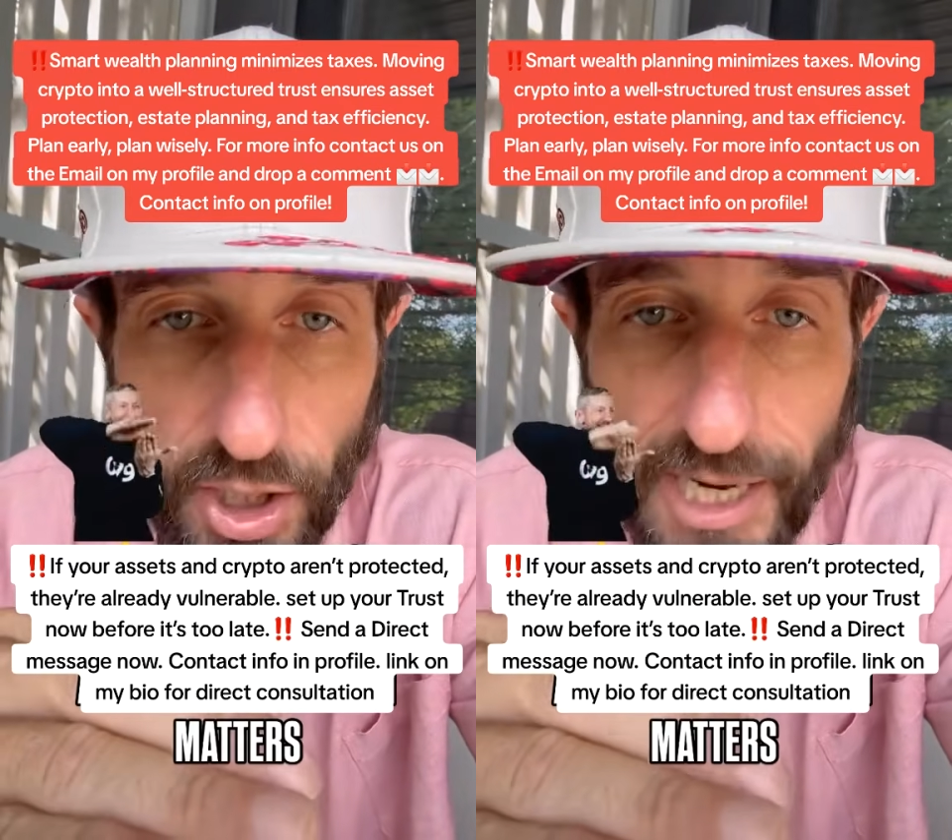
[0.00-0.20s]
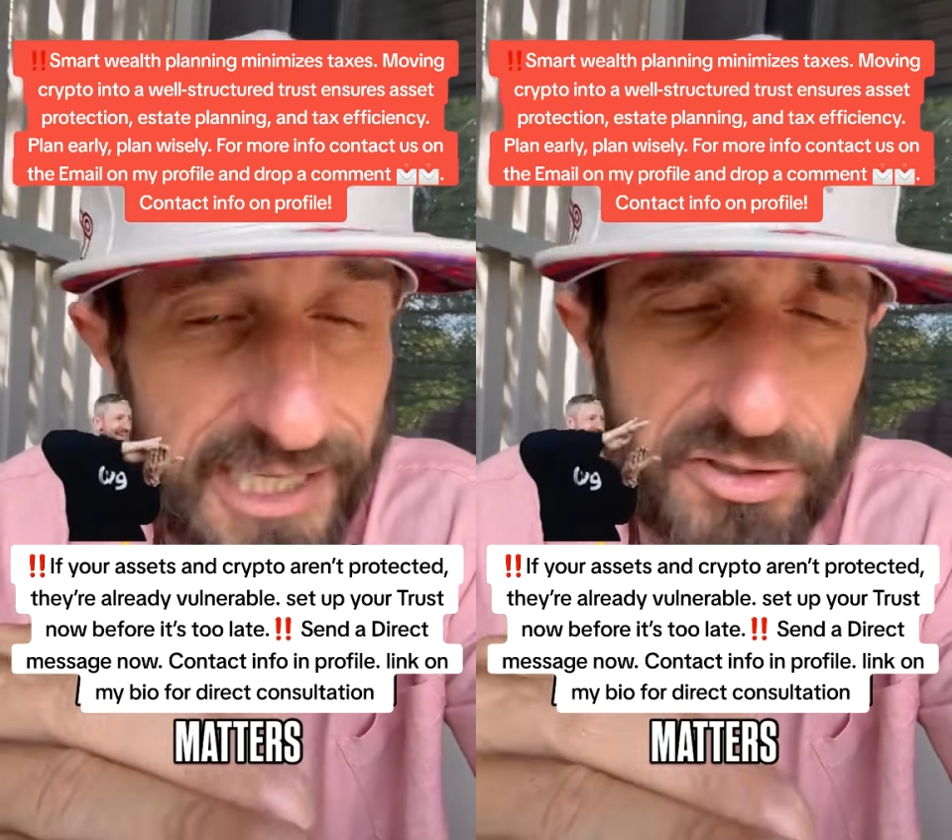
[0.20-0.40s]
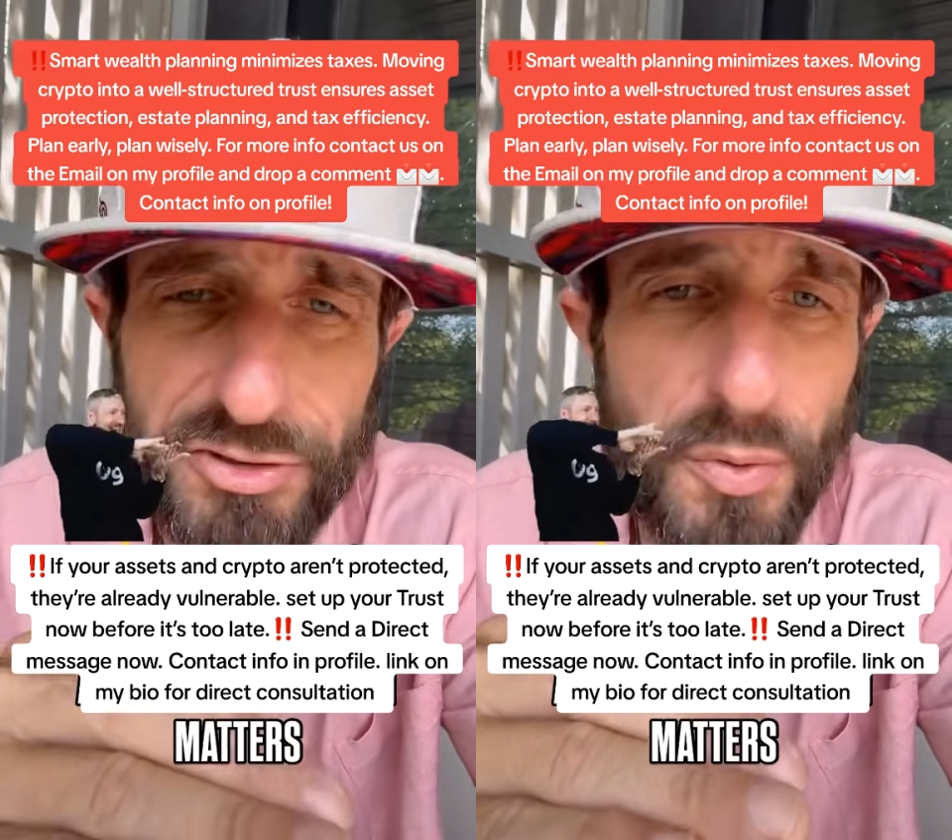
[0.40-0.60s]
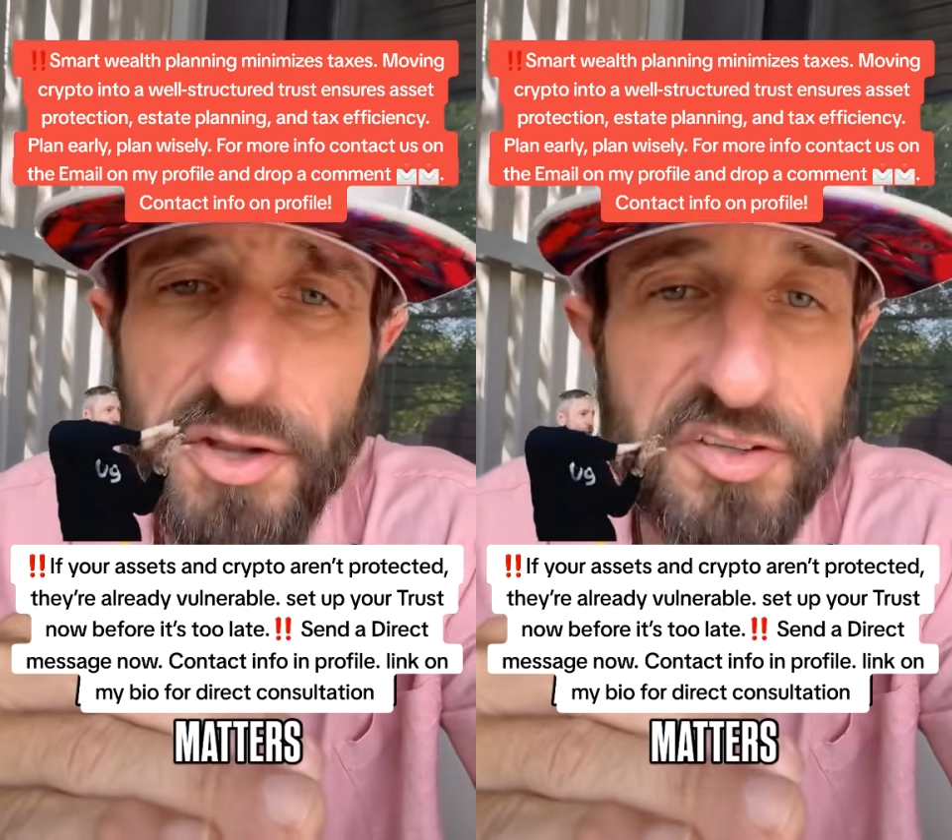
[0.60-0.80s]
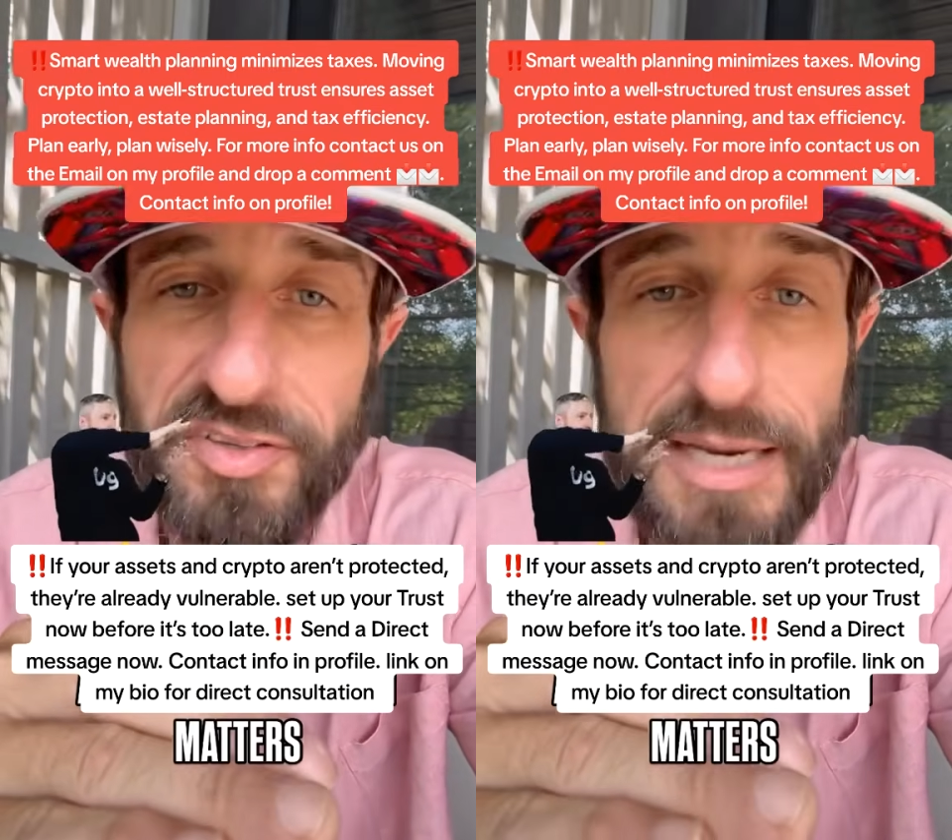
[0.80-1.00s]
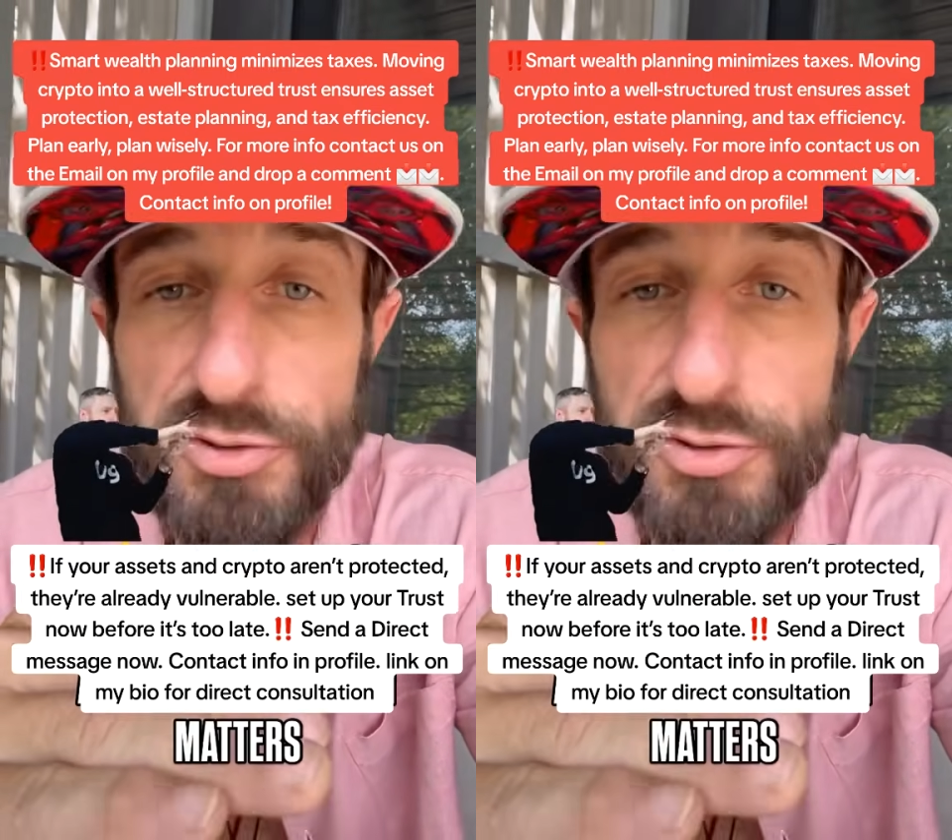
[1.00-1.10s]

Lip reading: I get to do all the same